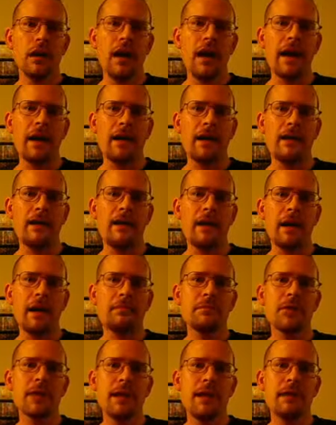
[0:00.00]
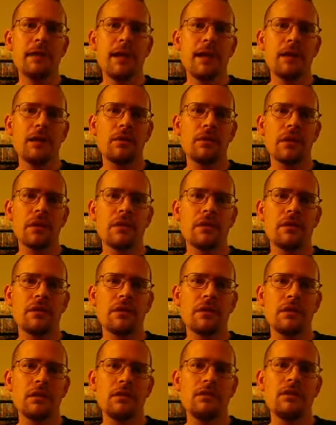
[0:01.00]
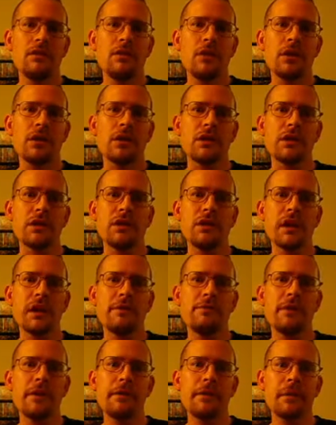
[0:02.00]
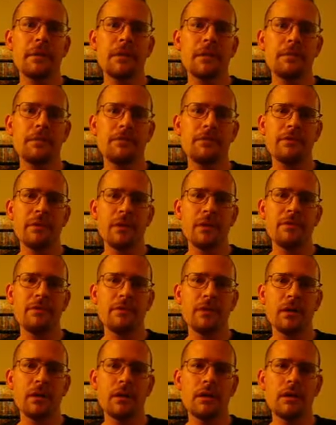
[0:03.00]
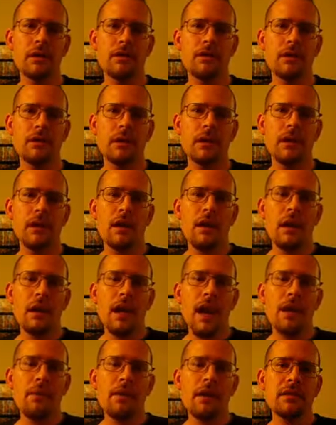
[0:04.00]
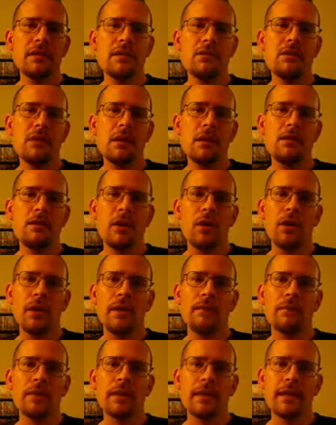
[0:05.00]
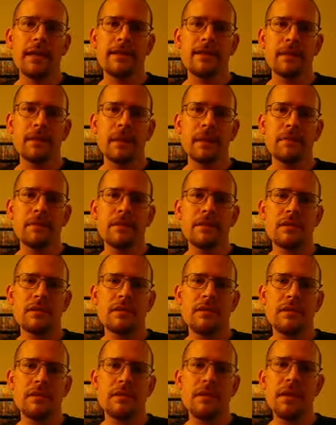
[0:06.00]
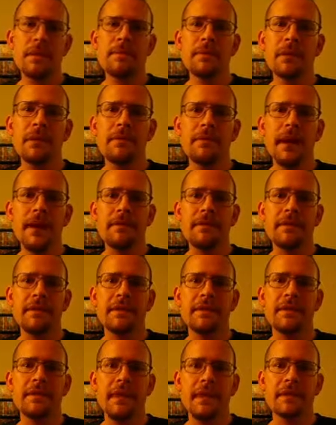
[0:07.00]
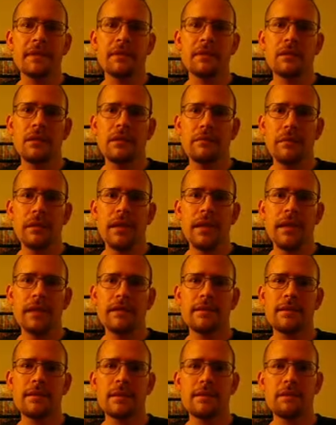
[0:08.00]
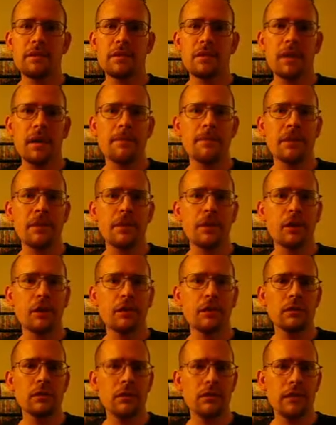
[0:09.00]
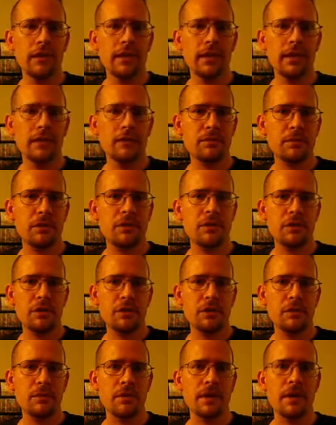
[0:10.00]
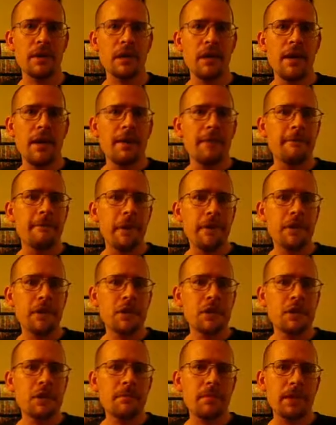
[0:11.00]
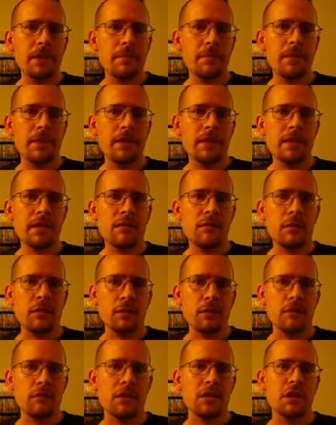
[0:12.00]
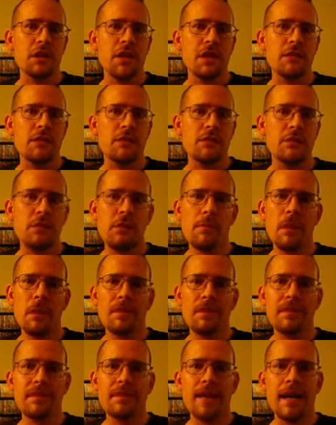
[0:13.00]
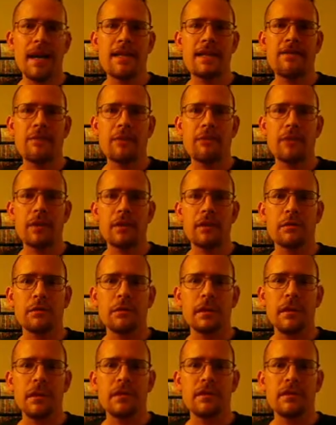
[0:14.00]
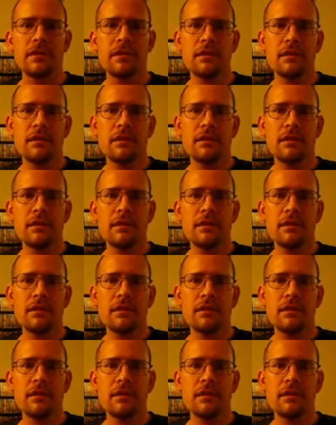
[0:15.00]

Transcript: Hi, I'm John Knockowich, also known as John Chip of Facebook. I wanted to talk about implant types. People have had dental implants, different types of neural implants with surgery, chip implants which are injected. They're about the size of a grain of rice.